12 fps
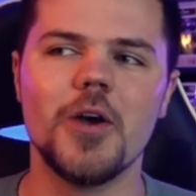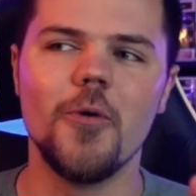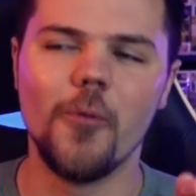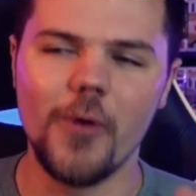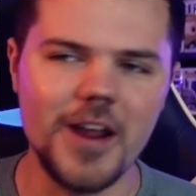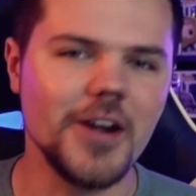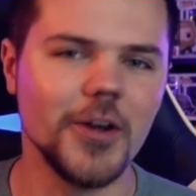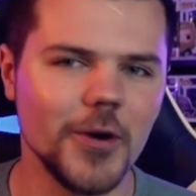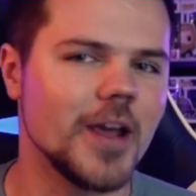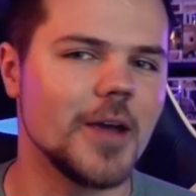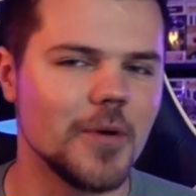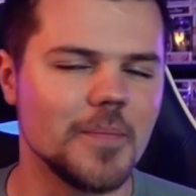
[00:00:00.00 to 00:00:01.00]
We knew
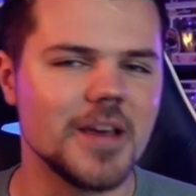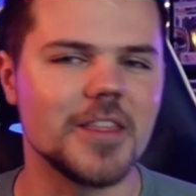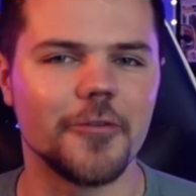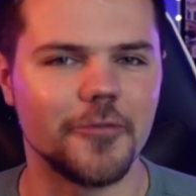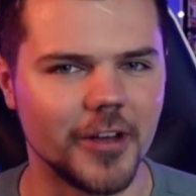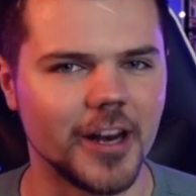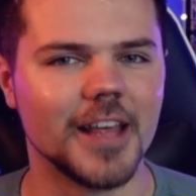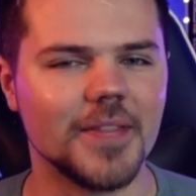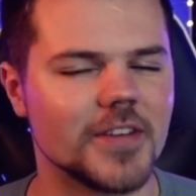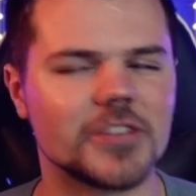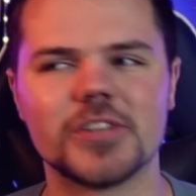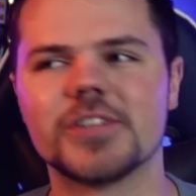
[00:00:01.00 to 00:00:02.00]
he would be the villain
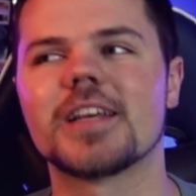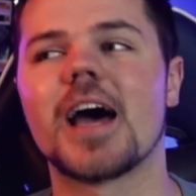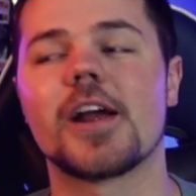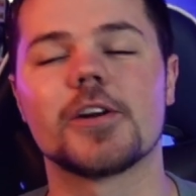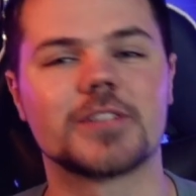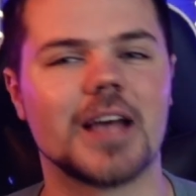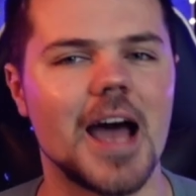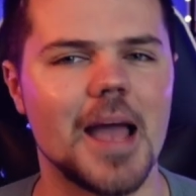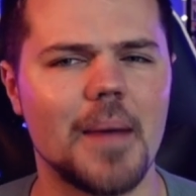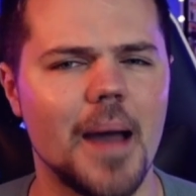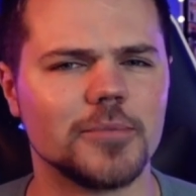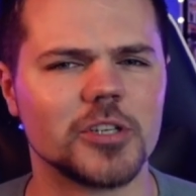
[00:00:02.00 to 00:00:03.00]
this entire
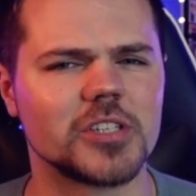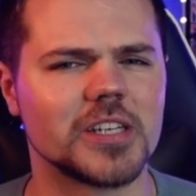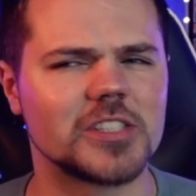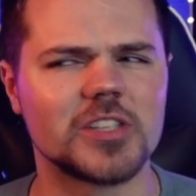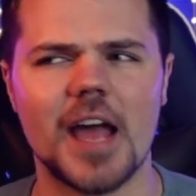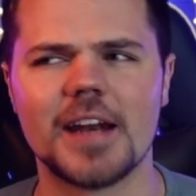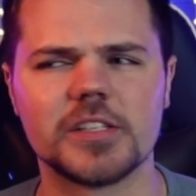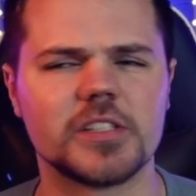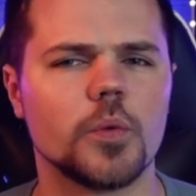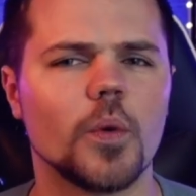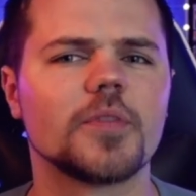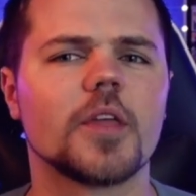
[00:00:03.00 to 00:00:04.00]
time. I'm just excited to
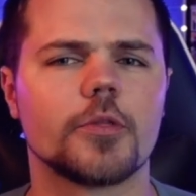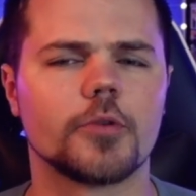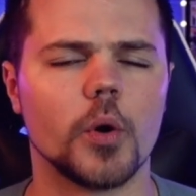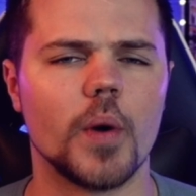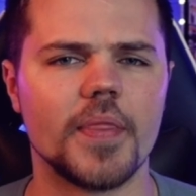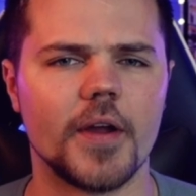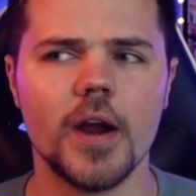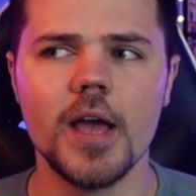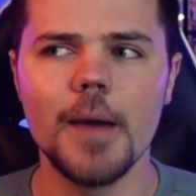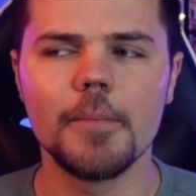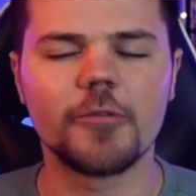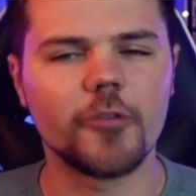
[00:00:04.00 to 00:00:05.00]
see what they throw in there.
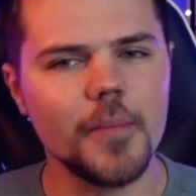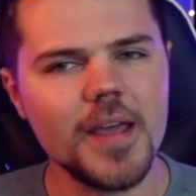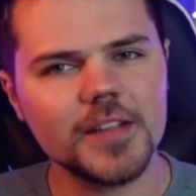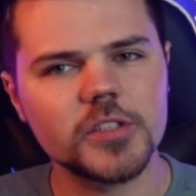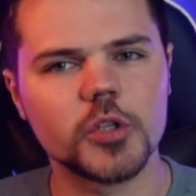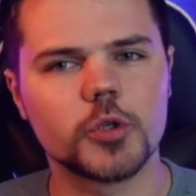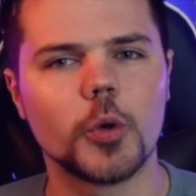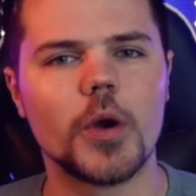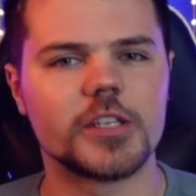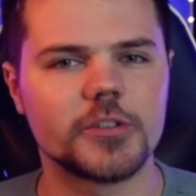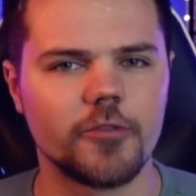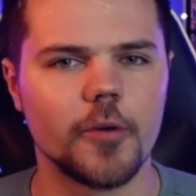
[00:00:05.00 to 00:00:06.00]
But for me, it's the
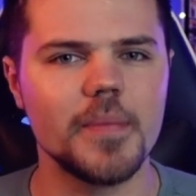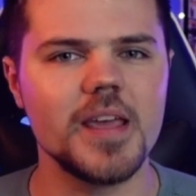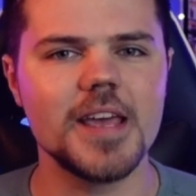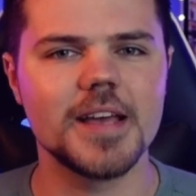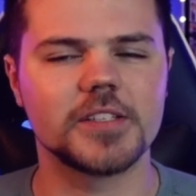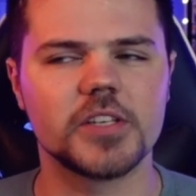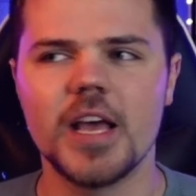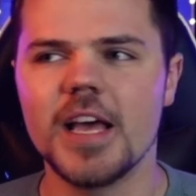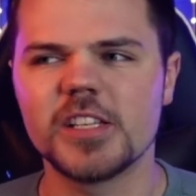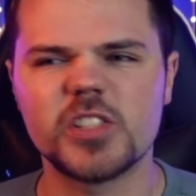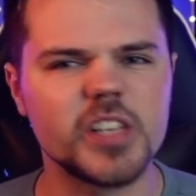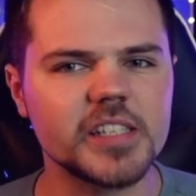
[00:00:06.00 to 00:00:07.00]
twist. For me, it's
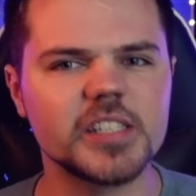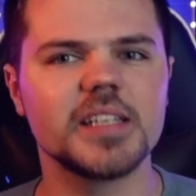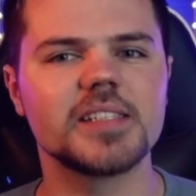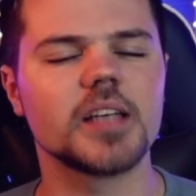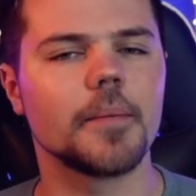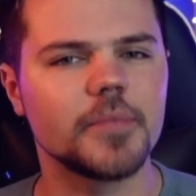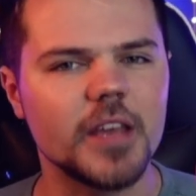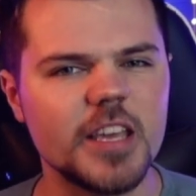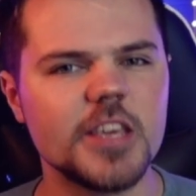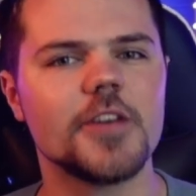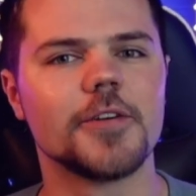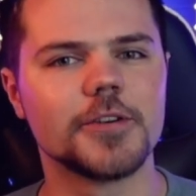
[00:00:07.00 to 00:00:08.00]

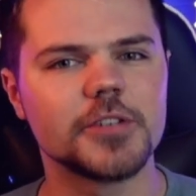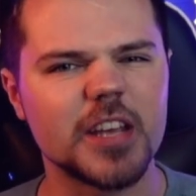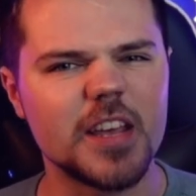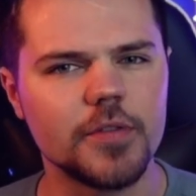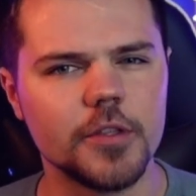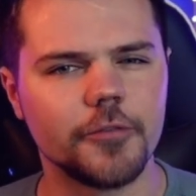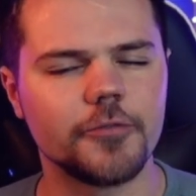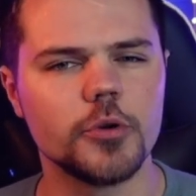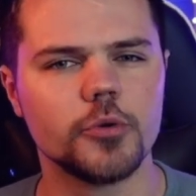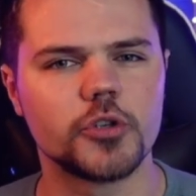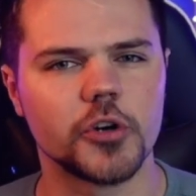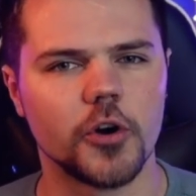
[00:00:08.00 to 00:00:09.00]
sixty-something years in the
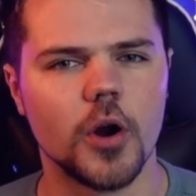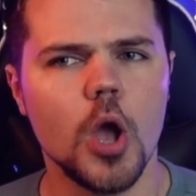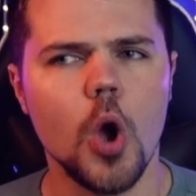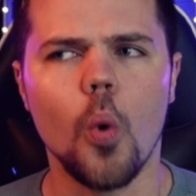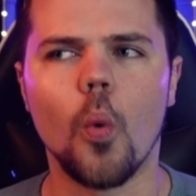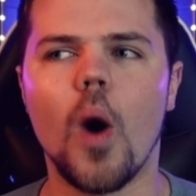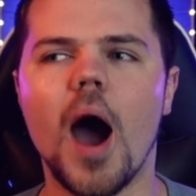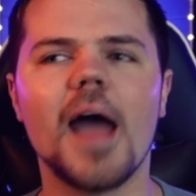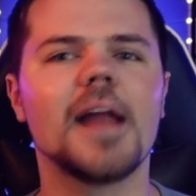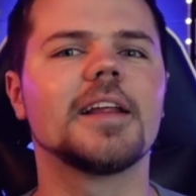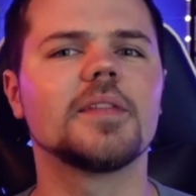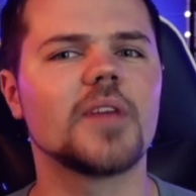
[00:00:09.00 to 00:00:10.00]
future.
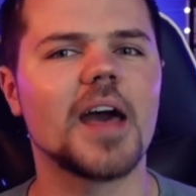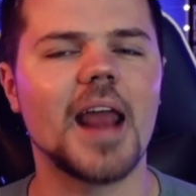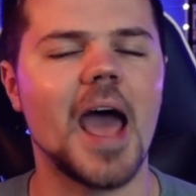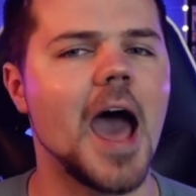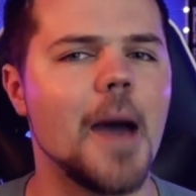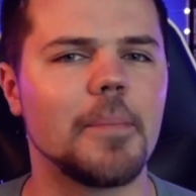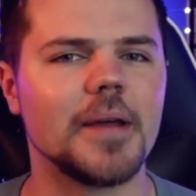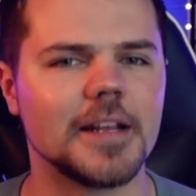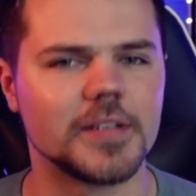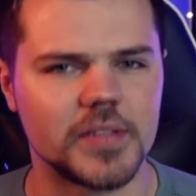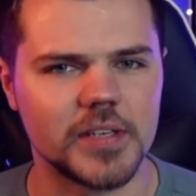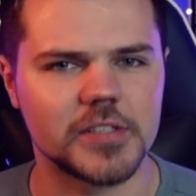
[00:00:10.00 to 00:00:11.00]
Why did that happen?
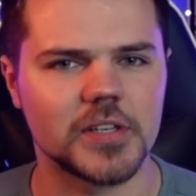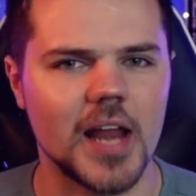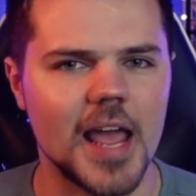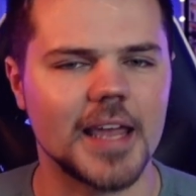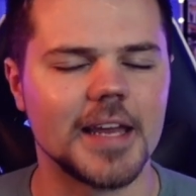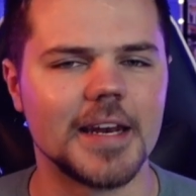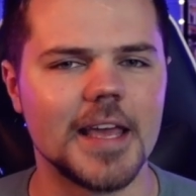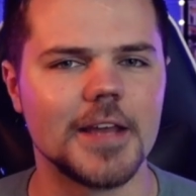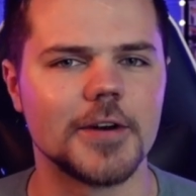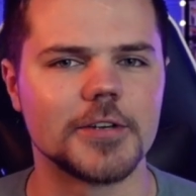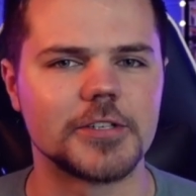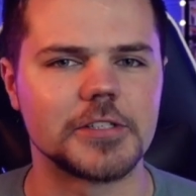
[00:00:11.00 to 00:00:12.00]
Is this like an
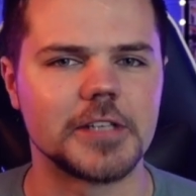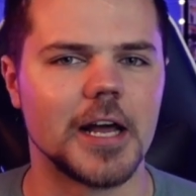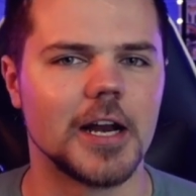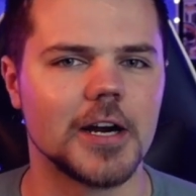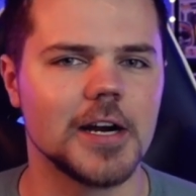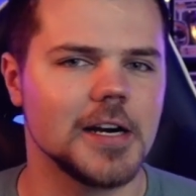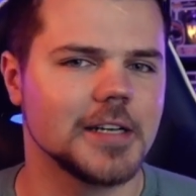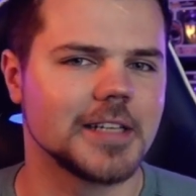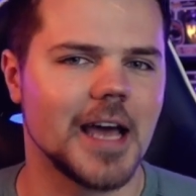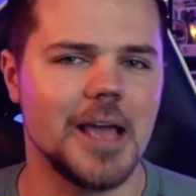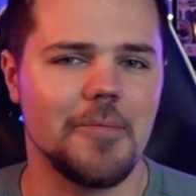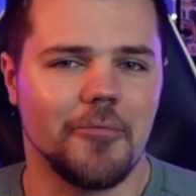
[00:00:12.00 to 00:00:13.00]
Interstellar
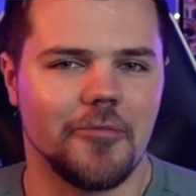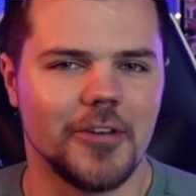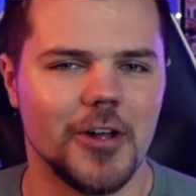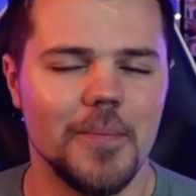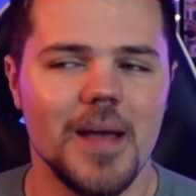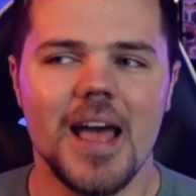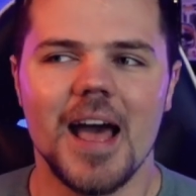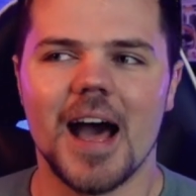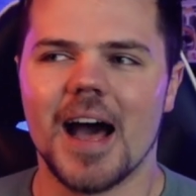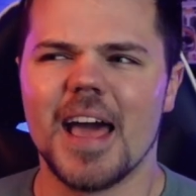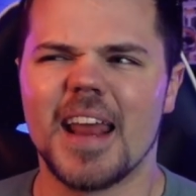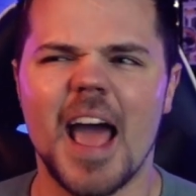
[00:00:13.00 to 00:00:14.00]
type film? Uh, it